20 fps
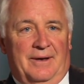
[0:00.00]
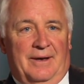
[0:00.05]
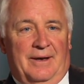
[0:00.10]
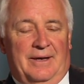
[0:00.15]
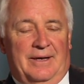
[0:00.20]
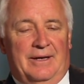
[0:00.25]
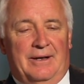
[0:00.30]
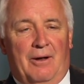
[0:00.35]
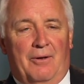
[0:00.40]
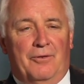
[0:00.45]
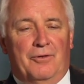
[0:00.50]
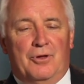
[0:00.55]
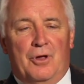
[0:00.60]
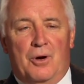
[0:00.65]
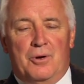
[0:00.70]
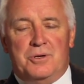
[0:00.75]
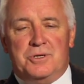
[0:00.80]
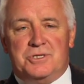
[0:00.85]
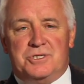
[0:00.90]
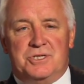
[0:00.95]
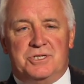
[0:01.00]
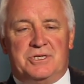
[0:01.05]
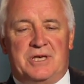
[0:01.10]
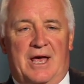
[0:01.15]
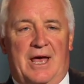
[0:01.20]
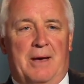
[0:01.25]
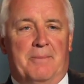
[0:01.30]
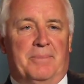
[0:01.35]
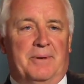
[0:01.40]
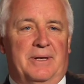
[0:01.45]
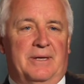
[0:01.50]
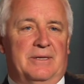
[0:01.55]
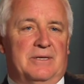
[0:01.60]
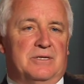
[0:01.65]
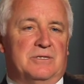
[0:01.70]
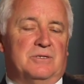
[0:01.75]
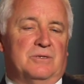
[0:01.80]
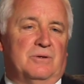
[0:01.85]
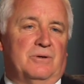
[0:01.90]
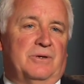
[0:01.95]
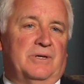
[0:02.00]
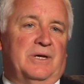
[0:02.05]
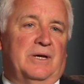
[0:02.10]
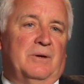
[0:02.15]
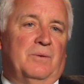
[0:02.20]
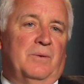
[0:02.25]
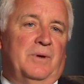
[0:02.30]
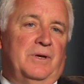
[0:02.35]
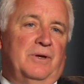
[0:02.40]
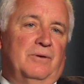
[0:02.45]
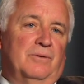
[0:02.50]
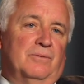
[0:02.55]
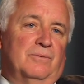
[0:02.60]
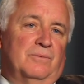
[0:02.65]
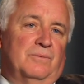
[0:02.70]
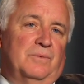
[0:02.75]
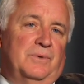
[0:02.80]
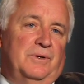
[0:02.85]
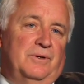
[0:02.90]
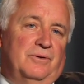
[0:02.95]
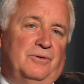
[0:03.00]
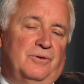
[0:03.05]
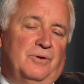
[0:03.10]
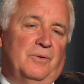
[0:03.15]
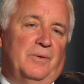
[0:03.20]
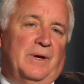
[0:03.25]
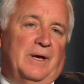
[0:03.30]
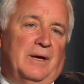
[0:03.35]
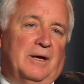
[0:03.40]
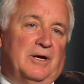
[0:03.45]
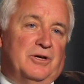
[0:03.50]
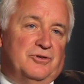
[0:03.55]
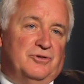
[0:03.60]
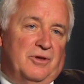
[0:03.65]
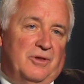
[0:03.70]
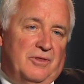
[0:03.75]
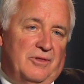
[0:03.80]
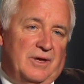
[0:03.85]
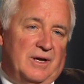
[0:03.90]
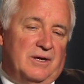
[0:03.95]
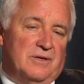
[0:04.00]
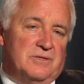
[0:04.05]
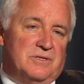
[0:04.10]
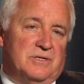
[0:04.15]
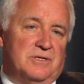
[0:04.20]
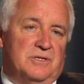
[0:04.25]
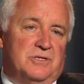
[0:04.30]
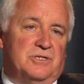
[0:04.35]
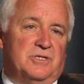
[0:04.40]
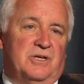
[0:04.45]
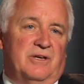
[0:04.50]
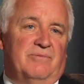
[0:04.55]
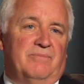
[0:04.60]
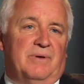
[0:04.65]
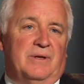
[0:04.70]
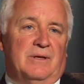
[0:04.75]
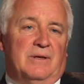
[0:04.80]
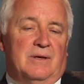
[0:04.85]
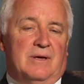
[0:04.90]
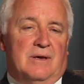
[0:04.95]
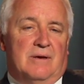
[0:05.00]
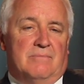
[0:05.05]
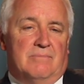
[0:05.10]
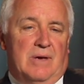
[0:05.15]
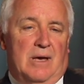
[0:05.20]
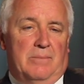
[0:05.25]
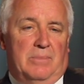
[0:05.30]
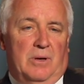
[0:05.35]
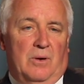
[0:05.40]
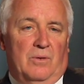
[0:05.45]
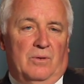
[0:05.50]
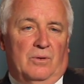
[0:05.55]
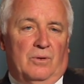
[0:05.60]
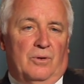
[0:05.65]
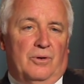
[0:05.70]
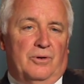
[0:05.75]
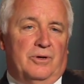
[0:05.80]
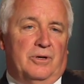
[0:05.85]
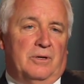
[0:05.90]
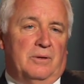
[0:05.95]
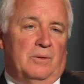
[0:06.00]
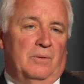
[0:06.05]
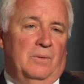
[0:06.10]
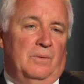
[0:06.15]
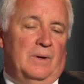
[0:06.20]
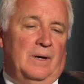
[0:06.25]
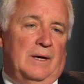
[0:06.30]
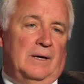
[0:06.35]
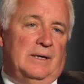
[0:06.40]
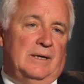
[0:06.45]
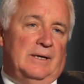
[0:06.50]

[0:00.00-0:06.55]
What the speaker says: You don't notice this happening, this learning, when you're doing it because you think it's an achievement. Maybe you learned it to